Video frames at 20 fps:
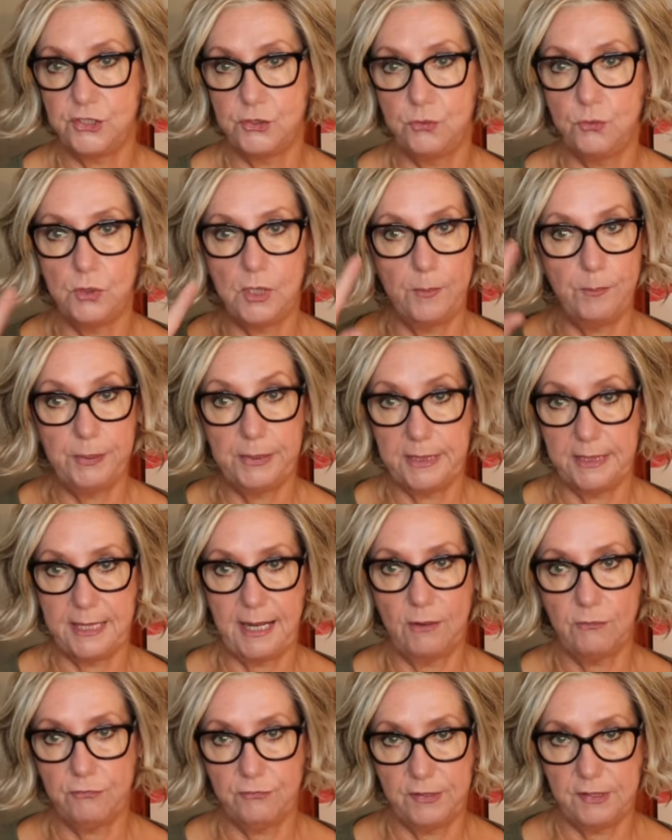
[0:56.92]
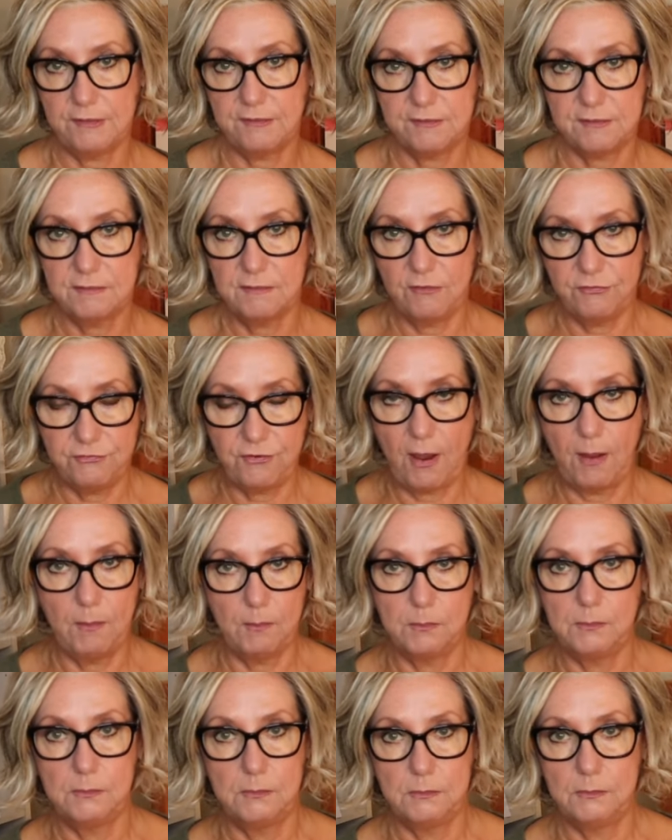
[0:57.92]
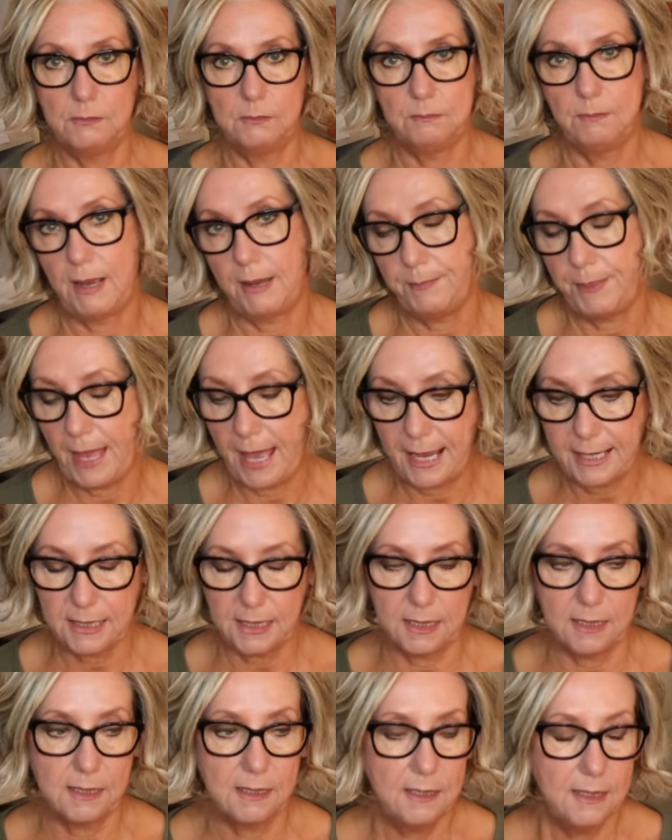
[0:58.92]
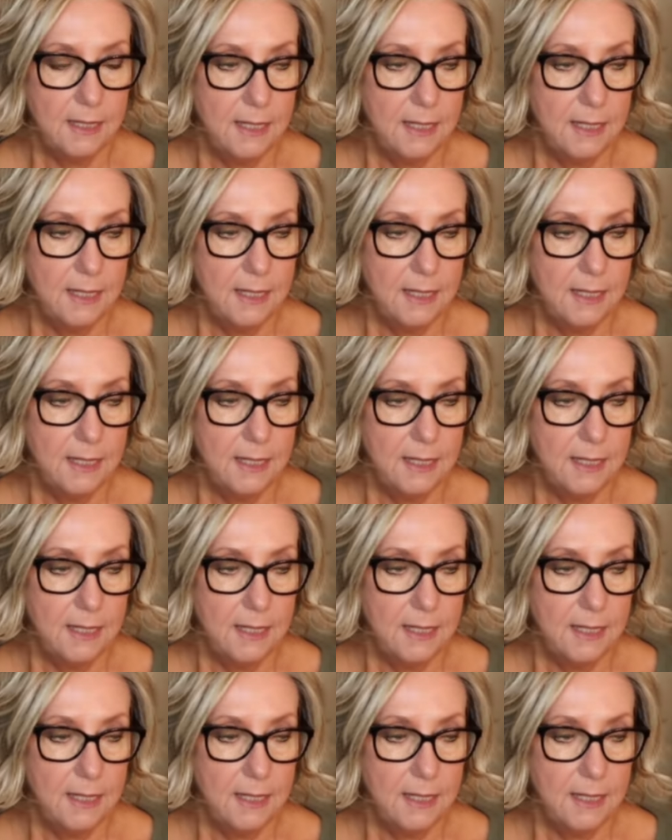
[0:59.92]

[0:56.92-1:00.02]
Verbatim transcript: two complete outfits from my packing.